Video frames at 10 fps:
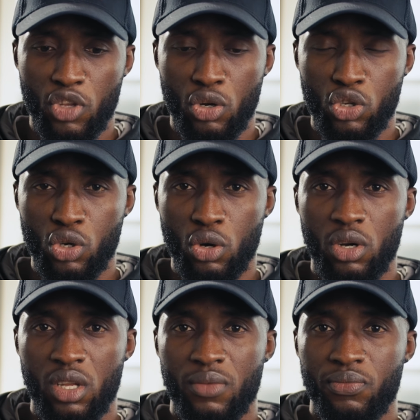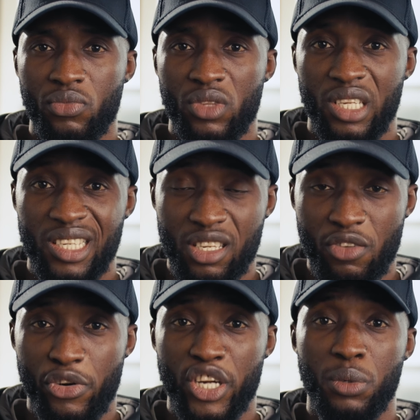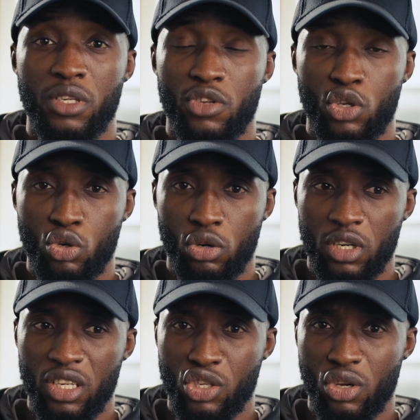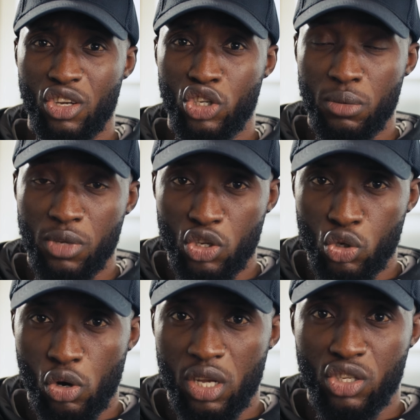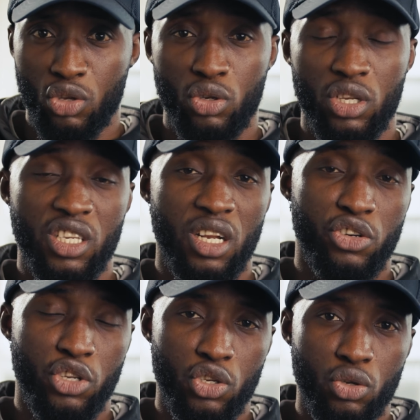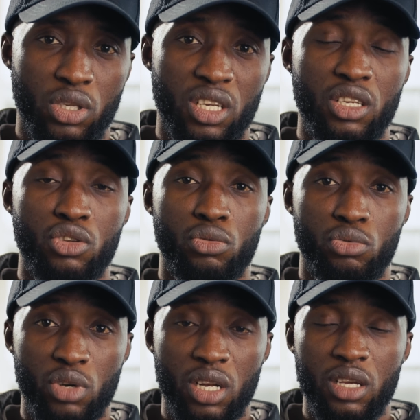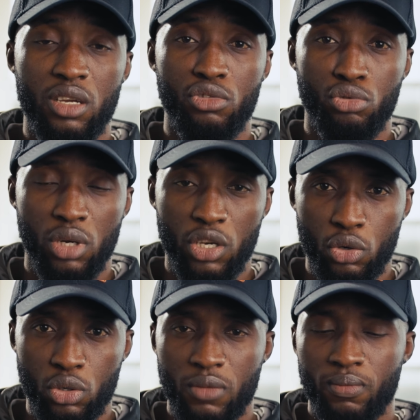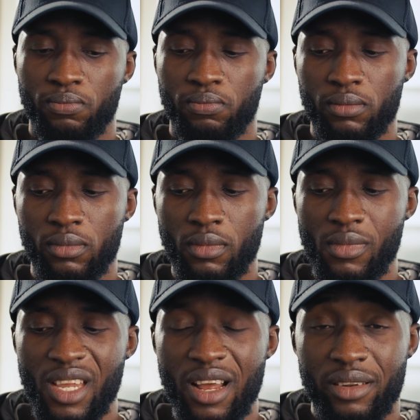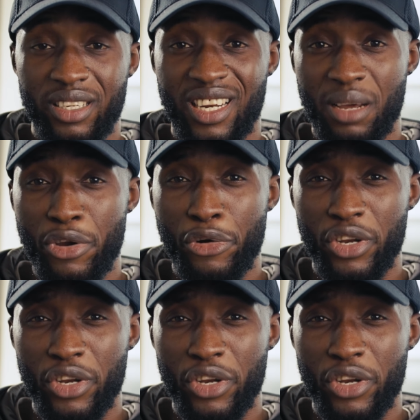You know, so this is a very expensive sensor. It is not a cheap sensor. It is not your DSLR sensors. It is really, really good. The dynamic